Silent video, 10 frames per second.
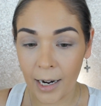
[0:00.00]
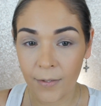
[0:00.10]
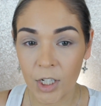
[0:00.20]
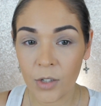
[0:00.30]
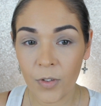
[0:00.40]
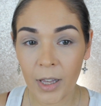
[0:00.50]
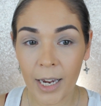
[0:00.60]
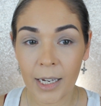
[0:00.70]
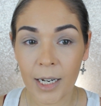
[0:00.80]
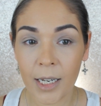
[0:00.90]
And I just feel
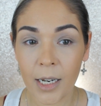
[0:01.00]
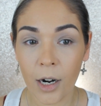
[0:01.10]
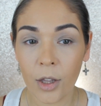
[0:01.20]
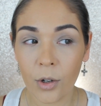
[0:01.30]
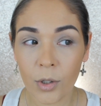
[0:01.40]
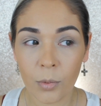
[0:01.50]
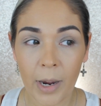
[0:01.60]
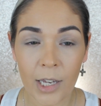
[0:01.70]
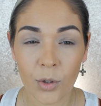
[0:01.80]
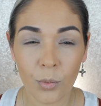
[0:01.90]
like none of those
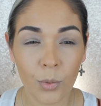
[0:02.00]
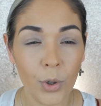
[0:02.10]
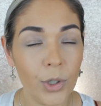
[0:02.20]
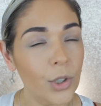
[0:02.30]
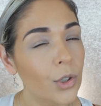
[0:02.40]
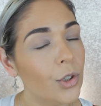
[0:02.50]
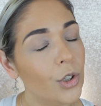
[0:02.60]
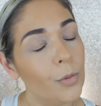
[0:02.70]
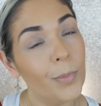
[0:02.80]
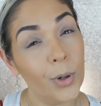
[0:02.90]
ways worked
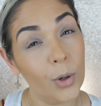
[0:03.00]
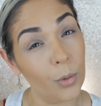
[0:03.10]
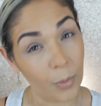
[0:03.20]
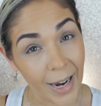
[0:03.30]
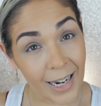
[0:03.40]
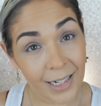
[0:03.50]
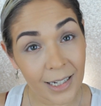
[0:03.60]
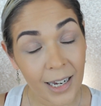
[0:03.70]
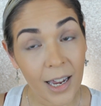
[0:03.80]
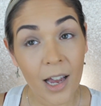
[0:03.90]
super
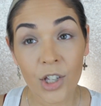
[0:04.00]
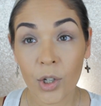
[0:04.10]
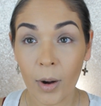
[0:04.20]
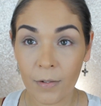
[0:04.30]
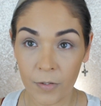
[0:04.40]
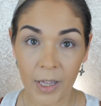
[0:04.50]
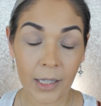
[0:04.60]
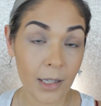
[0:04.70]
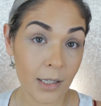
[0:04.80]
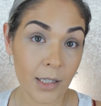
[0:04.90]
great. So I feel
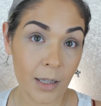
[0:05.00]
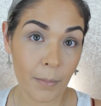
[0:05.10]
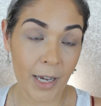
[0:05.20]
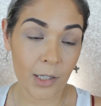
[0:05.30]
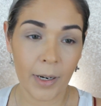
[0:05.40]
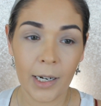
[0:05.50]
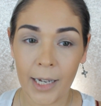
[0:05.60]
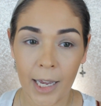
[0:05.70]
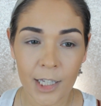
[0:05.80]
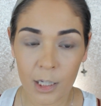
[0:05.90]
like this is the best way. And
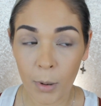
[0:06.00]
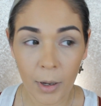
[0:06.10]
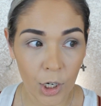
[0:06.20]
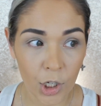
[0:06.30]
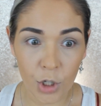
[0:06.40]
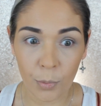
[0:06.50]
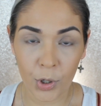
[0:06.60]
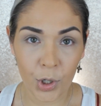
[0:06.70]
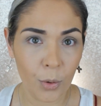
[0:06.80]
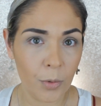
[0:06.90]
again, this is probably not super
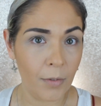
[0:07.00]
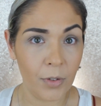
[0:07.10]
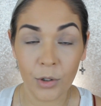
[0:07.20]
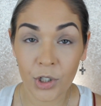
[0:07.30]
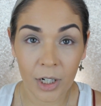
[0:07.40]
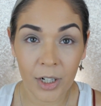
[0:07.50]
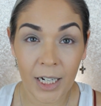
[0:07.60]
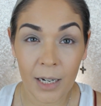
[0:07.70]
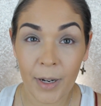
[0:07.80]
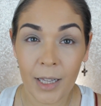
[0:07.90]
new or revolutionary to
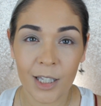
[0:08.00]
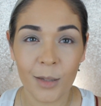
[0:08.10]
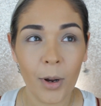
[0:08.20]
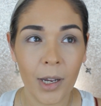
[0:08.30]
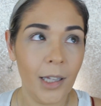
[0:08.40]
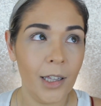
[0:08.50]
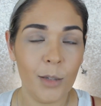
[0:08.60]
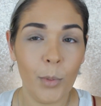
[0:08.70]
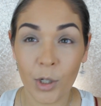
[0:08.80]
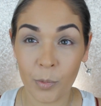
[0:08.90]
anybody. This is probably like the
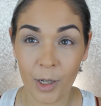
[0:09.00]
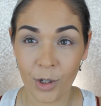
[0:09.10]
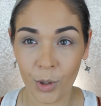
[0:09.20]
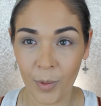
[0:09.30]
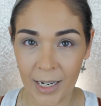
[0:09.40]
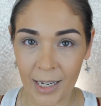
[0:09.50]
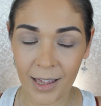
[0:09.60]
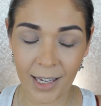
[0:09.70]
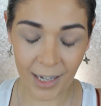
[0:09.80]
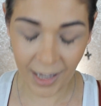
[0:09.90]
smartest way you could do
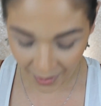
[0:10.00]
anything.